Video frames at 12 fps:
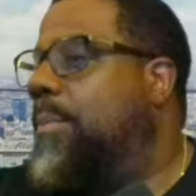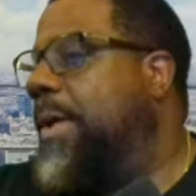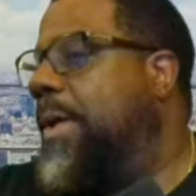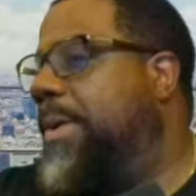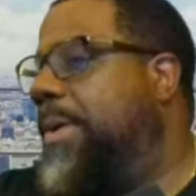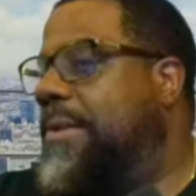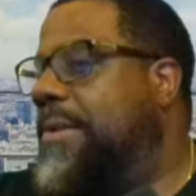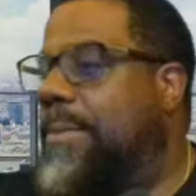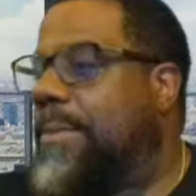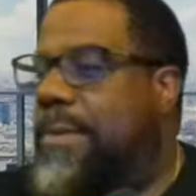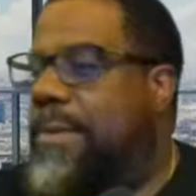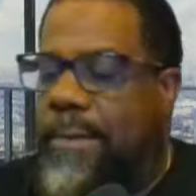Pepe is
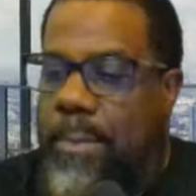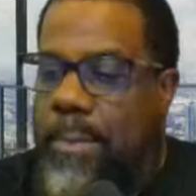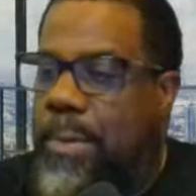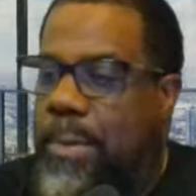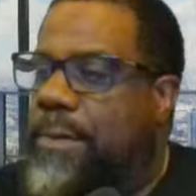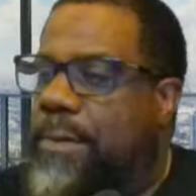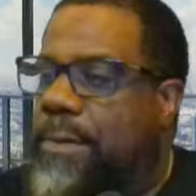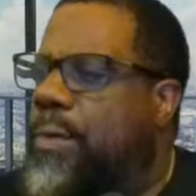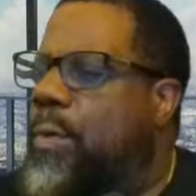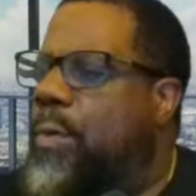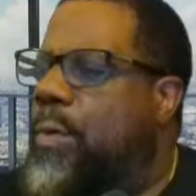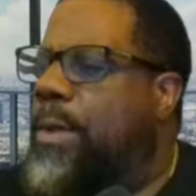up seven point
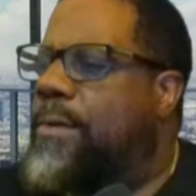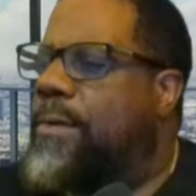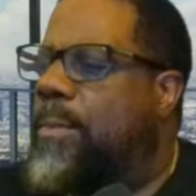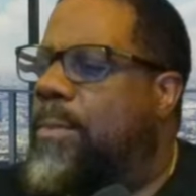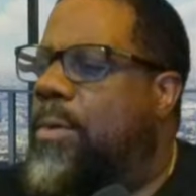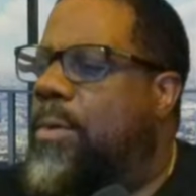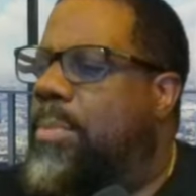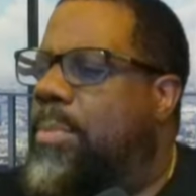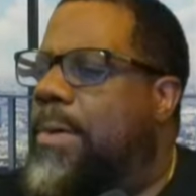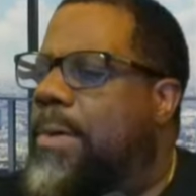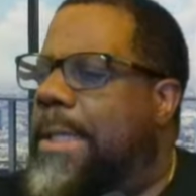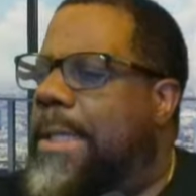two. Render's up one
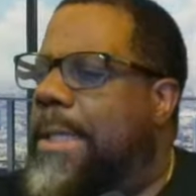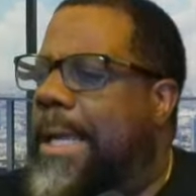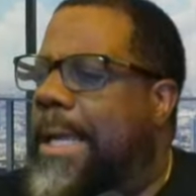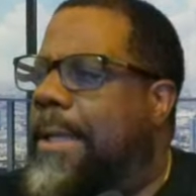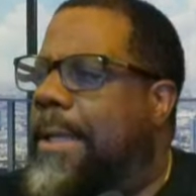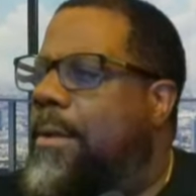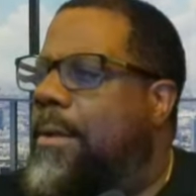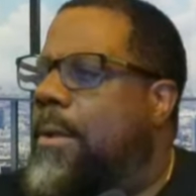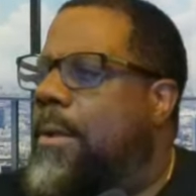point nine.